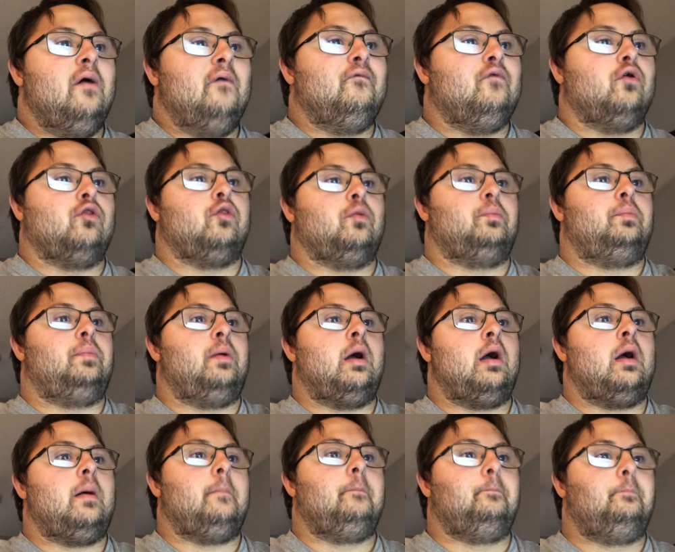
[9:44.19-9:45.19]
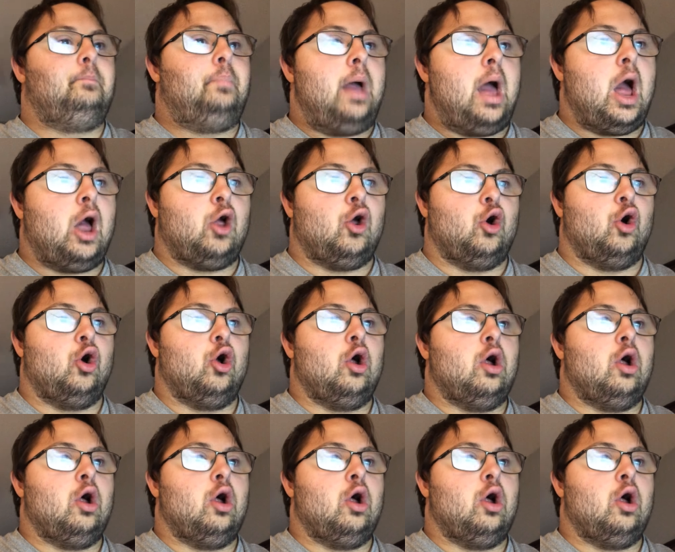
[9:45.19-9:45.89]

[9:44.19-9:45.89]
for the better.